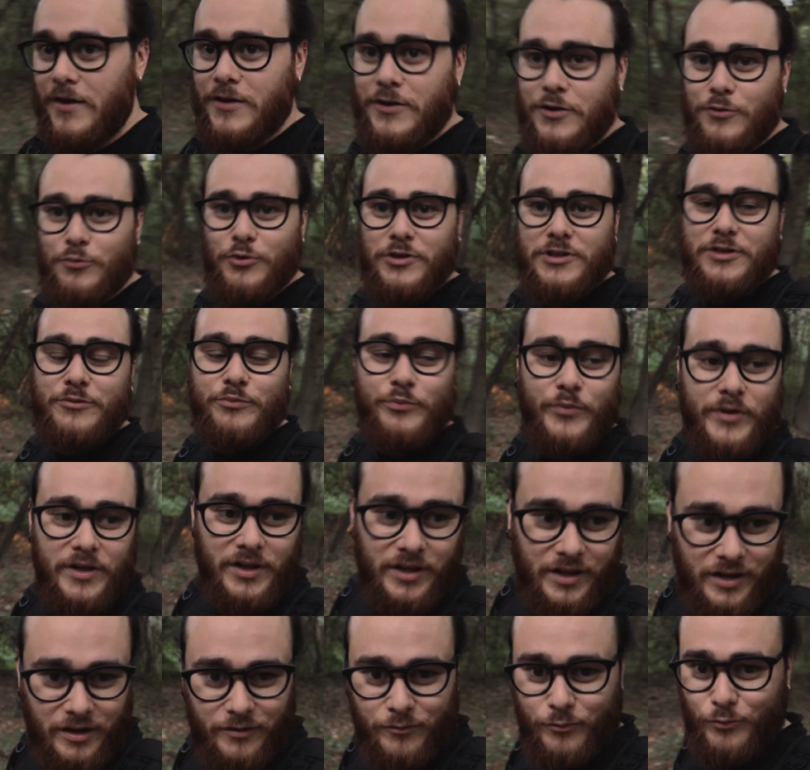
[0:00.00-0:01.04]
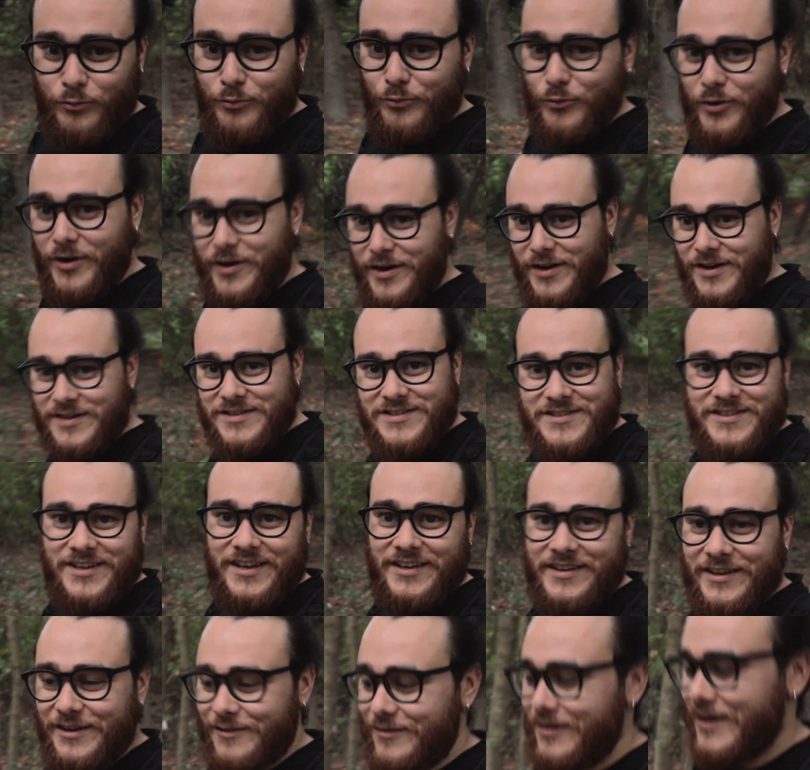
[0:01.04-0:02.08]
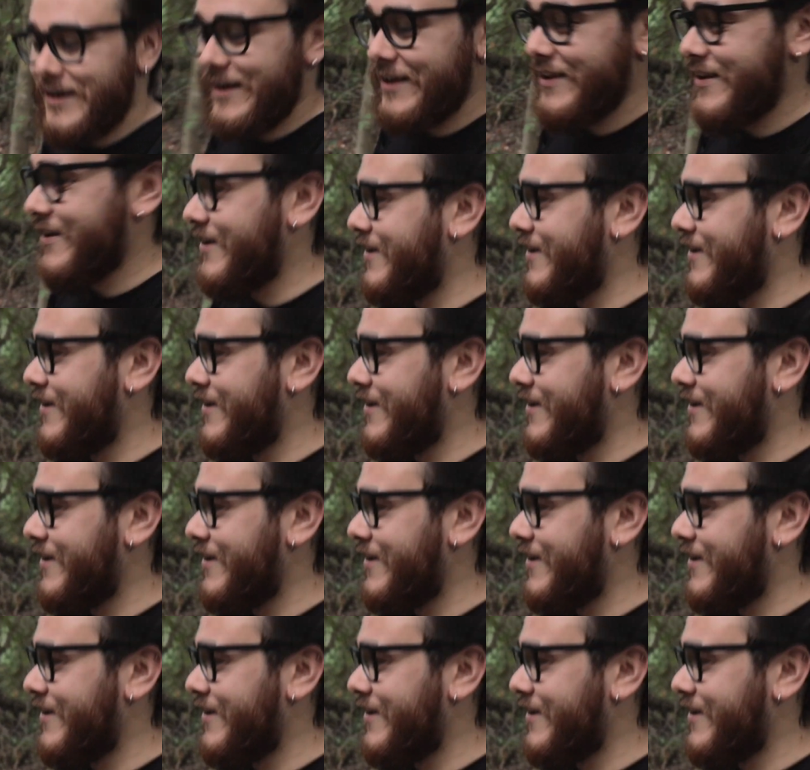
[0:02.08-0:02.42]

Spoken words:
You wouldn't believe we're in a city, right?